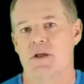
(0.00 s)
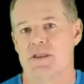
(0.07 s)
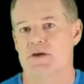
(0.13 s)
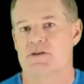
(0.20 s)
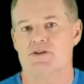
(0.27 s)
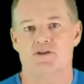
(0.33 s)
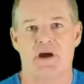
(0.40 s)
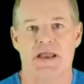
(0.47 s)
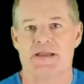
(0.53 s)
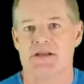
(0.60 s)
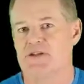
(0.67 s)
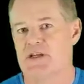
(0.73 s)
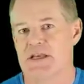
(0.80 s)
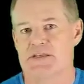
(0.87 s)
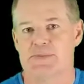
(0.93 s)
trying to chase
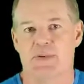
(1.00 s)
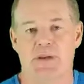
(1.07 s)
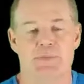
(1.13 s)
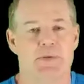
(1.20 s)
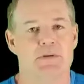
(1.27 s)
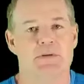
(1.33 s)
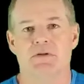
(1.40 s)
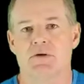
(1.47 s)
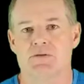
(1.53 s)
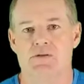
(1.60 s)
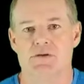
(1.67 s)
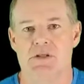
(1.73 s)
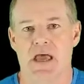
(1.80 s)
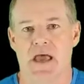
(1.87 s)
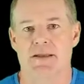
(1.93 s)
people. Don't do
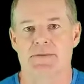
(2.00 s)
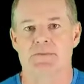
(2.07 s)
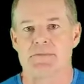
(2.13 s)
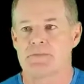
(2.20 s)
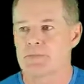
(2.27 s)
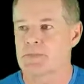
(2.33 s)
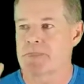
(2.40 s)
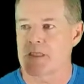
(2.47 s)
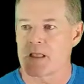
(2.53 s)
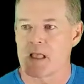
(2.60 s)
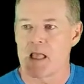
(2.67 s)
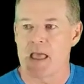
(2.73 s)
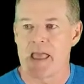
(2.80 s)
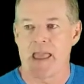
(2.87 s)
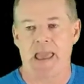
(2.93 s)
that.
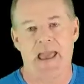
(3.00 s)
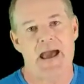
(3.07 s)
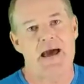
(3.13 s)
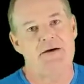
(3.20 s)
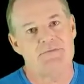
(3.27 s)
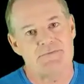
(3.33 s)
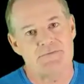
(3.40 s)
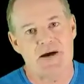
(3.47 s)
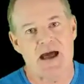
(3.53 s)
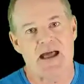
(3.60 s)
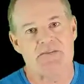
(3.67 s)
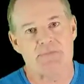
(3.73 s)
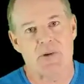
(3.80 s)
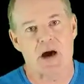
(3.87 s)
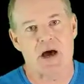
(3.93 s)
Have 5
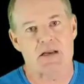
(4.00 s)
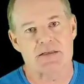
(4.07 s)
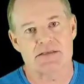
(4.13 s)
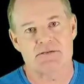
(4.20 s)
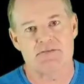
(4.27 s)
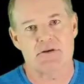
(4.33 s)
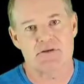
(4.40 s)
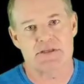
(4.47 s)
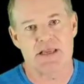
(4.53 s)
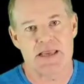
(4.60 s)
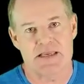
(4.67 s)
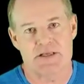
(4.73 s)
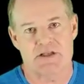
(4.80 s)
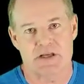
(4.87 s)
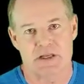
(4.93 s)
bottles in
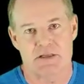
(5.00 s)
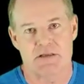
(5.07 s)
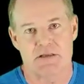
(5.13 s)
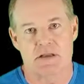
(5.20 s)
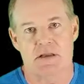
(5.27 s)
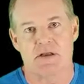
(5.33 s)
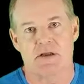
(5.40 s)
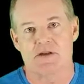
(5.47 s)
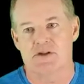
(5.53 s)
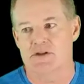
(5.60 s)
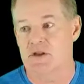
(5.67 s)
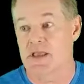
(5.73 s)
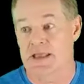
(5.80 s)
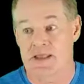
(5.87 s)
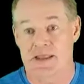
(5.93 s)
rotation
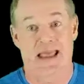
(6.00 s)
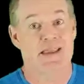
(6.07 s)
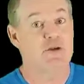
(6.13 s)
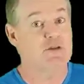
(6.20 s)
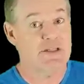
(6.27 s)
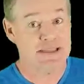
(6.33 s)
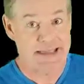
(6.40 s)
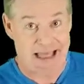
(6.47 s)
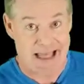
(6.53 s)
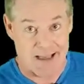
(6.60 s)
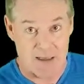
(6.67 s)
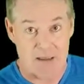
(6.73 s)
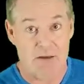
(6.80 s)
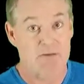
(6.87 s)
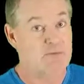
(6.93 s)
that you
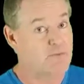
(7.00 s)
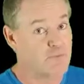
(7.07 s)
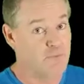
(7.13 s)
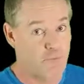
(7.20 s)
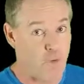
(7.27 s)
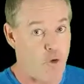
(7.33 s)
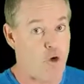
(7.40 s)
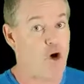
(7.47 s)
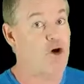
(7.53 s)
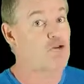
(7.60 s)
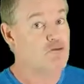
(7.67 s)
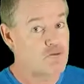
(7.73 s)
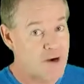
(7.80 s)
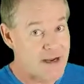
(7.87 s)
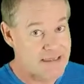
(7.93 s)
sell for
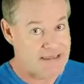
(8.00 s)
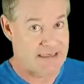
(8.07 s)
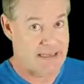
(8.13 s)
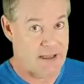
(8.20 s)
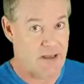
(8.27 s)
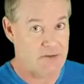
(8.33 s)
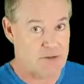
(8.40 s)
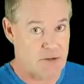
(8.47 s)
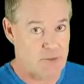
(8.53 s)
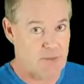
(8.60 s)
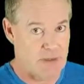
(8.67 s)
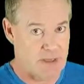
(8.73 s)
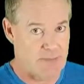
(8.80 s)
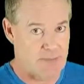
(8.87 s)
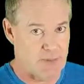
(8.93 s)
retail to
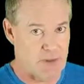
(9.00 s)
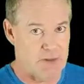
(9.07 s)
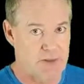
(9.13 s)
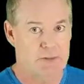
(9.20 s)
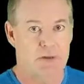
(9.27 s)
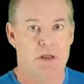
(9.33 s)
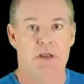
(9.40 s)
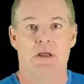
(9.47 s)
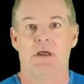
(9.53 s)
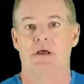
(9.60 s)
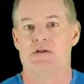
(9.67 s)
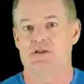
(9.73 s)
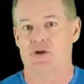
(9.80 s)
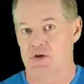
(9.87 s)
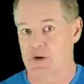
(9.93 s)
people. So you're
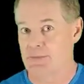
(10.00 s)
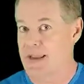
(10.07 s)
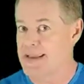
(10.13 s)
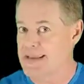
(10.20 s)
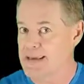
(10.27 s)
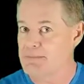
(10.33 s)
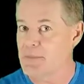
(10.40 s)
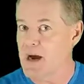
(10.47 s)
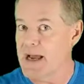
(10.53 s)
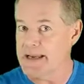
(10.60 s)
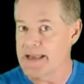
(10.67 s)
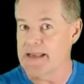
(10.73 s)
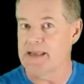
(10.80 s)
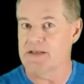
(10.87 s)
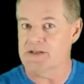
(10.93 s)
making money, and you
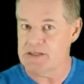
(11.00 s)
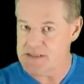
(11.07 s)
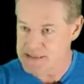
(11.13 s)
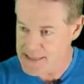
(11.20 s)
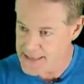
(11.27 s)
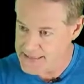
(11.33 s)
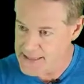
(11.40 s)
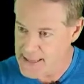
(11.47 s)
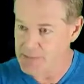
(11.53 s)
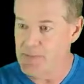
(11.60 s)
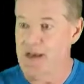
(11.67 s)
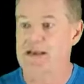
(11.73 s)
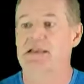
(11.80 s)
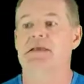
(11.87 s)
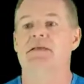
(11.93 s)
just take that money and
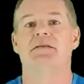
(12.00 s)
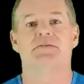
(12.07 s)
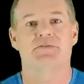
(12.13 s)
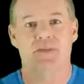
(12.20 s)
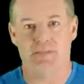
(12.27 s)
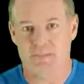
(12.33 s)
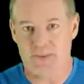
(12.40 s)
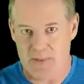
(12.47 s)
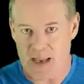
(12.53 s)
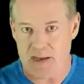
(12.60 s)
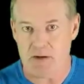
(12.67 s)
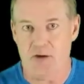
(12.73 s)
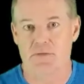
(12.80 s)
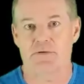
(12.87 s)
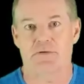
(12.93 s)
you flip it back over
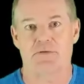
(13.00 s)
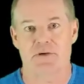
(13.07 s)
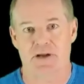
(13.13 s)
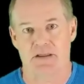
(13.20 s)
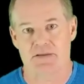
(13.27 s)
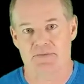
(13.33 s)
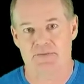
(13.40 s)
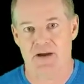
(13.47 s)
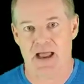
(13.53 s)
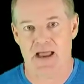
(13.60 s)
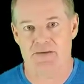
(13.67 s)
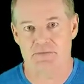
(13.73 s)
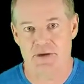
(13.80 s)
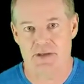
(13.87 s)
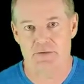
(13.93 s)
for another 5 when you
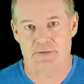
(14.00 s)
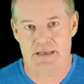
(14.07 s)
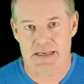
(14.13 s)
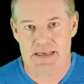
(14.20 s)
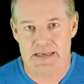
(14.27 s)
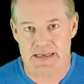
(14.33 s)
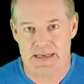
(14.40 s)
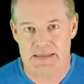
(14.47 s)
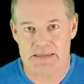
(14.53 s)
need it.